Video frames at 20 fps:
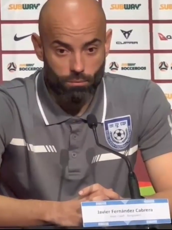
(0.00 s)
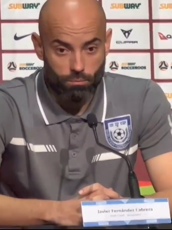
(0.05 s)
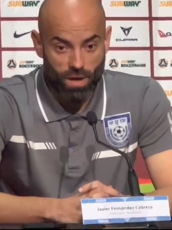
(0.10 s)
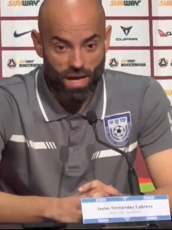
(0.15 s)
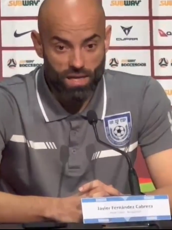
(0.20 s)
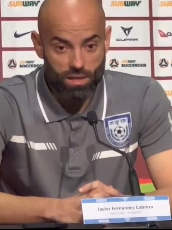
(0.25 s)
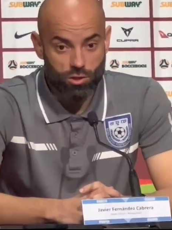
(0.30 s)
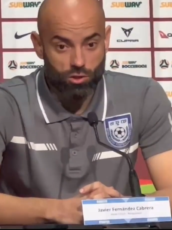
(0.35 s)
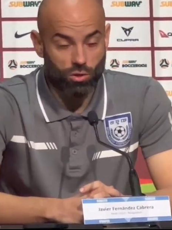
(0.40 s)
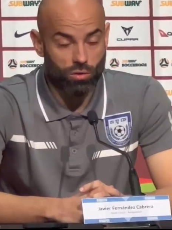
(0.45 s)

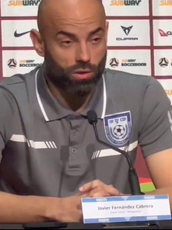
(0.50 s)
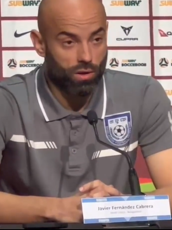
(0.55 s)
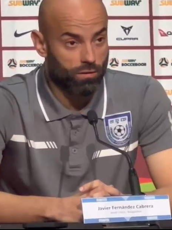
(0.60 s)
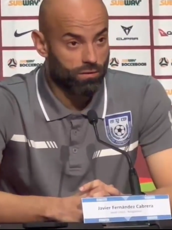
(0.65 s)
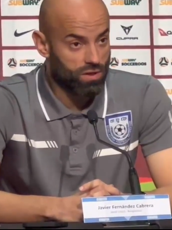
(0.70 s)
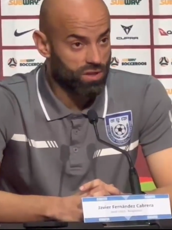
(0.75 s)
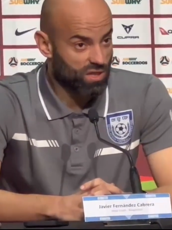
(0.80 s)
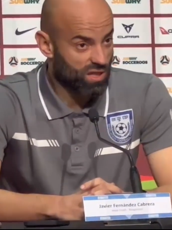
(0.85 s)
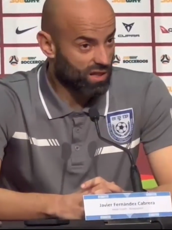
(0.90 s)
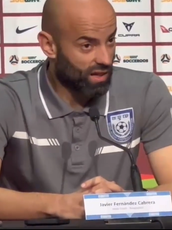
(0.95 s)
based on the
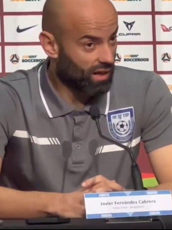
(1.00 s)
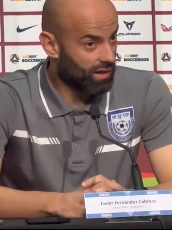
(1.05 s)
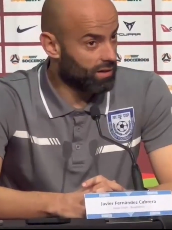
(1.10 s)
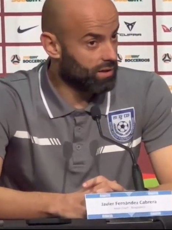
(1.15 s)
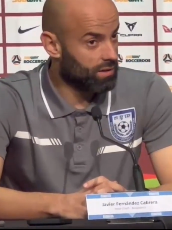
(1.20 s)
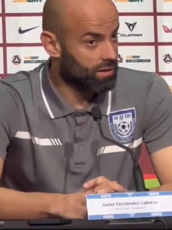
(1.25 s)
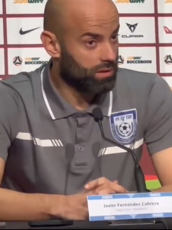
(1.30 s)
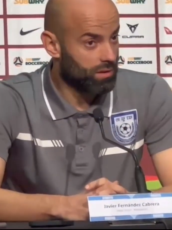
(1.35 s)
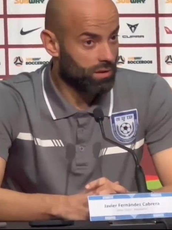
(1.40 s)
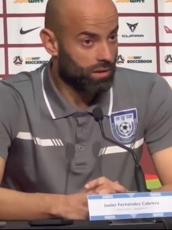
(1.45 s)

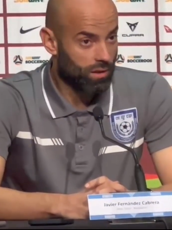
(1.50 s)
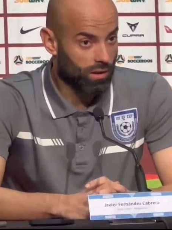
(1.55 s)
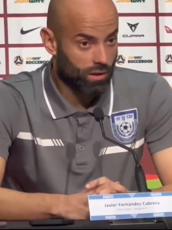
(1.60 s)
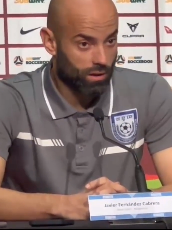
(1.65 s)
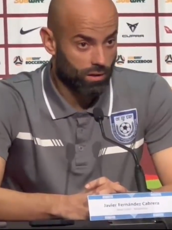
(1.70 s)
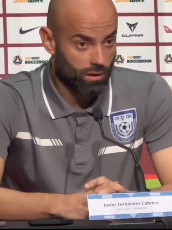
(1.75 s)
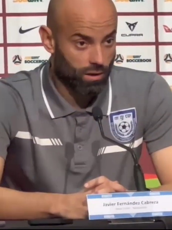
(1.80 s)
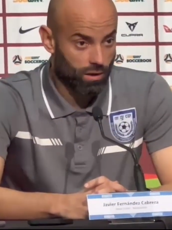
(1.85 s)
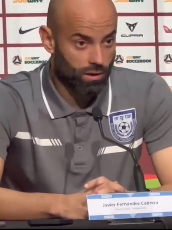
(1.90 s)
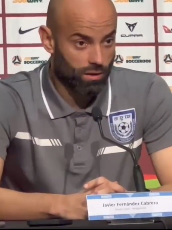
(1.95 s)
physicality
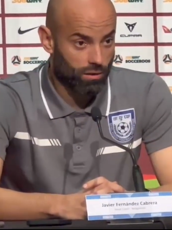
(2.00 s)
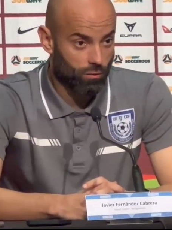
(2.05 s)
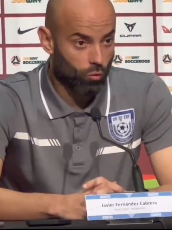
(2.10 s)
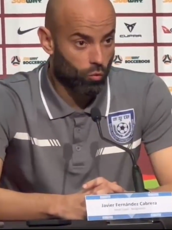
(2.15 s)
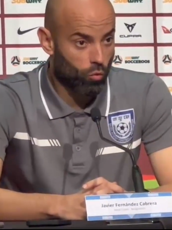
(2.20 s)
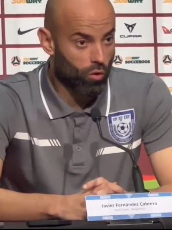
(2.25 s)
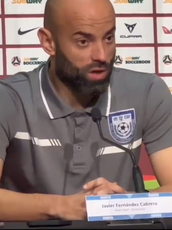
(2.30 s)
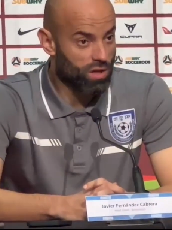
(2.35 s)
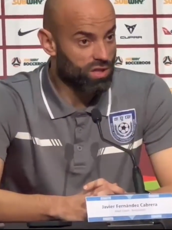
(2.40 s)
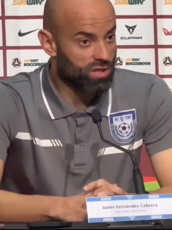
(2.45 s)
and
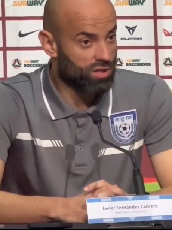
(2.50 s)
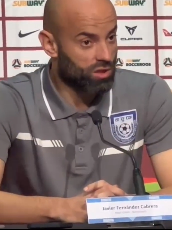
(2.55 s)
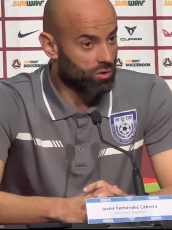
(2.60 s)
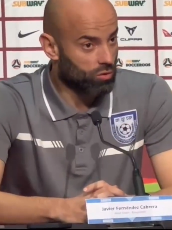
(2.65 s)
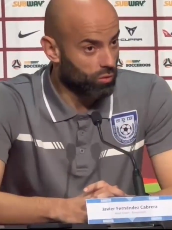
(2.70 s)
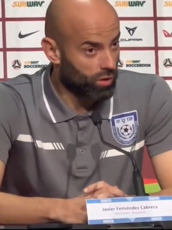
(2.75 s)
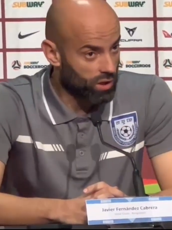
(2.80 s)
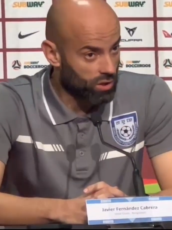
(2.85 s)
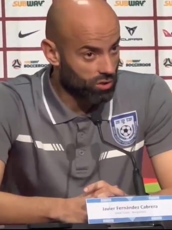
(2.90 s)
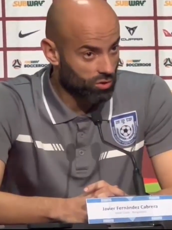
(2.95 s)
winning
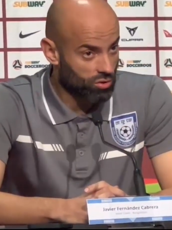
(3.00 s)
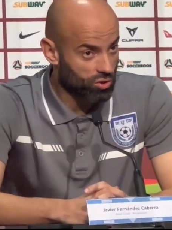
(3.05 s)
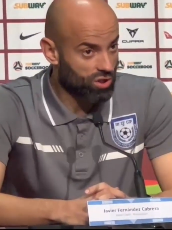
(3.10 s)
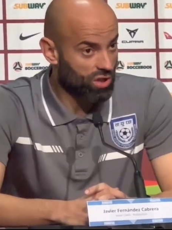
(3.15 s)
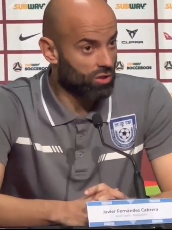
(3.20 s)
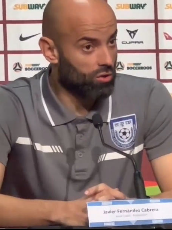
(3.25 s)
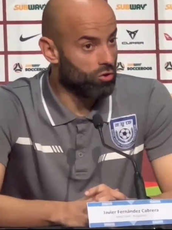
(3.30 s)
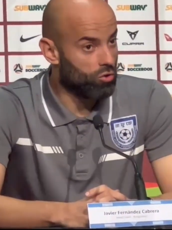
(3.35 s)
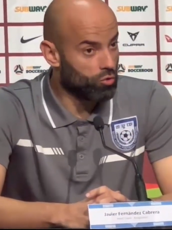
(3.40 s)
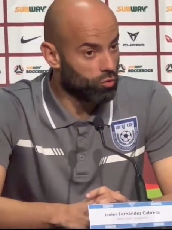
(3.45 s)
situations
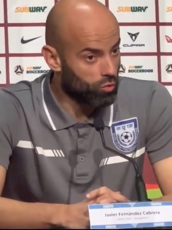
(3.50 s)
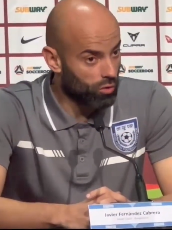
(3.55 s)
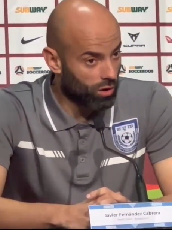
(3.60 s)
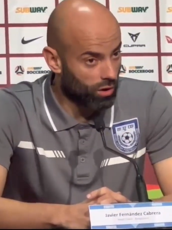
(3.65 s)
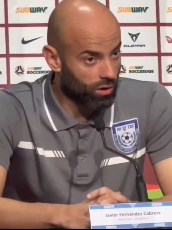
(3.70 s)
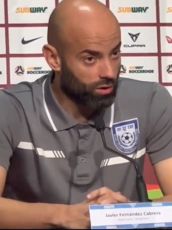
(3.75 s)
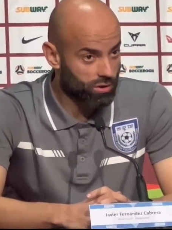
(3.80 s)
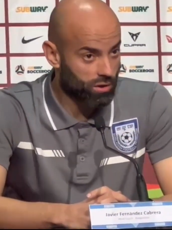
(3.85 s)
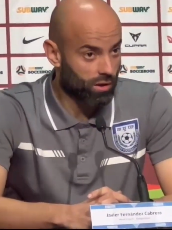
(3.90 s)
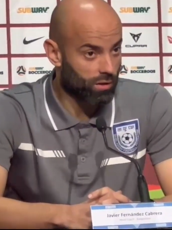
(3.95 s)
and
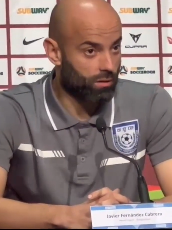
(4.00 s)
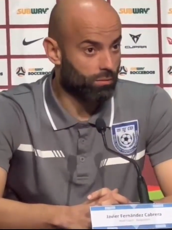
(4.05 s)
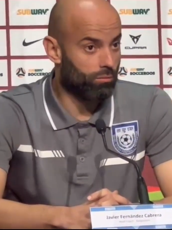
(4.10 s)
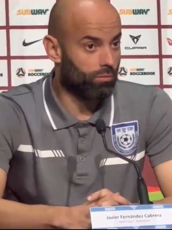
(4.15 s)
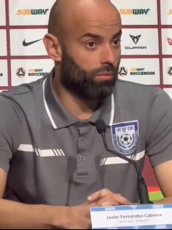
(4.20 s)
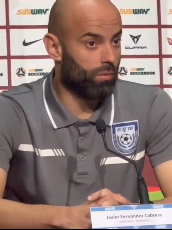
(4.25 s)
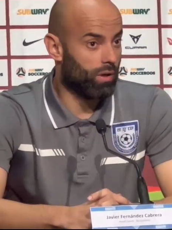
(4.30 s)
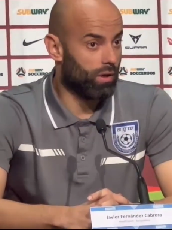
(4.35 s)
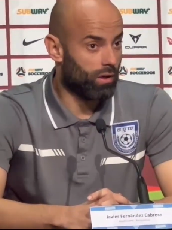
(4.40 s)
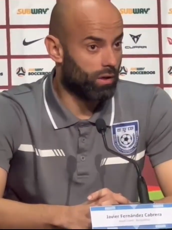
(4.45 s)
duels
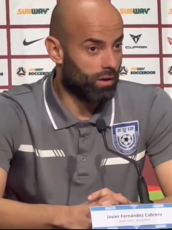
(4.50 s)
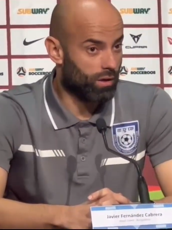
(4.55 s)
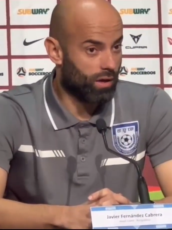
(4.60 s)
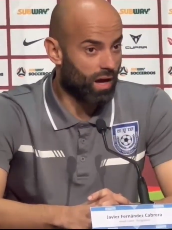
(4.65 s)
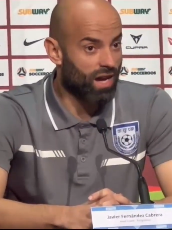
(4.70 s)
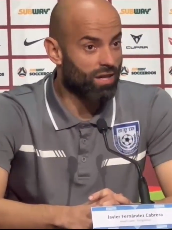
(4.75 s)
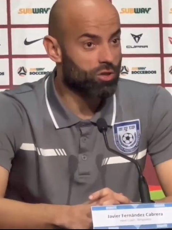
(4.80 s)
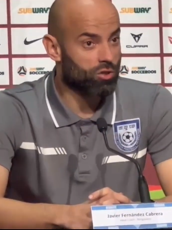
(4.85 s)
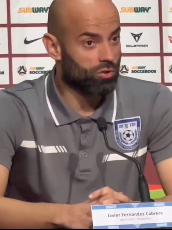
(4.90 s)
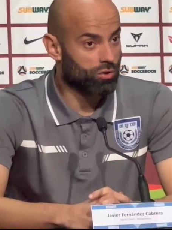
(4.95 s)
and
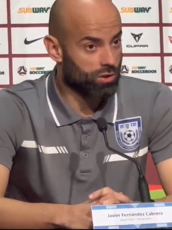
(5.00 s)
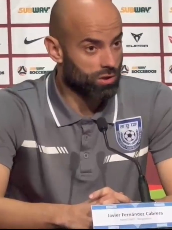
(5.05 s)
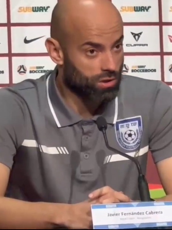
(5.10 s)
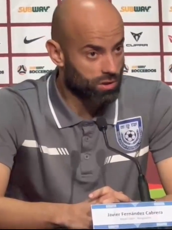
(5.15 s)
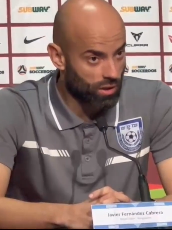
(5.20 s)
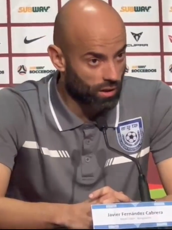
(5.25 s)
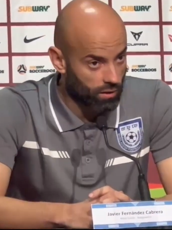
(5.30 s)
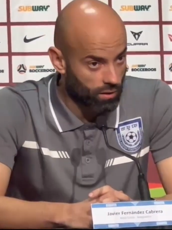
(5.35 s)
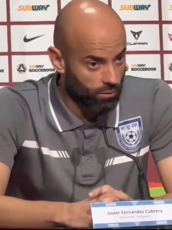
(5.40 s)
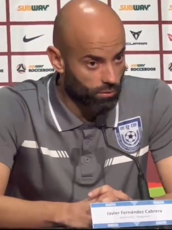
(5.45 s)
actions
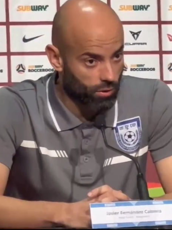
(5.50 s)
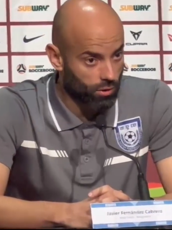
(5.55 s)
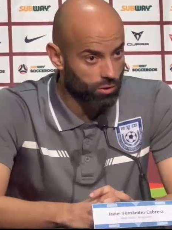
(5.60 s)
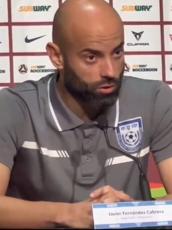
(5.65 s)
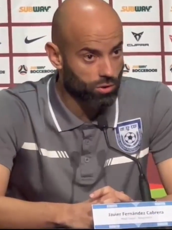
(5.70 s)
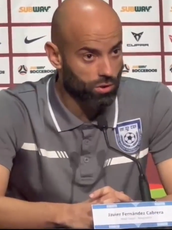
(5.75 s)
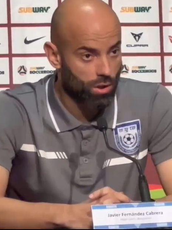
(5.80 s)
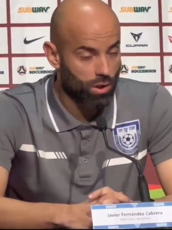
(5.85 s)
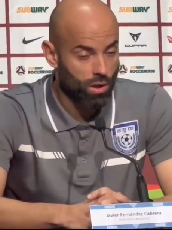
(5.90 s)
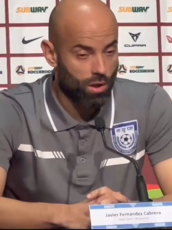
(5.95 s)
inside the
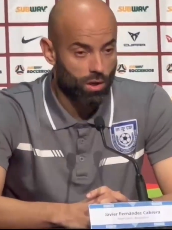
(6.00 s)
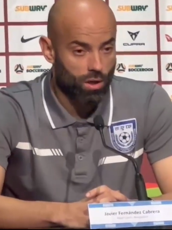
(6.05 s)
box.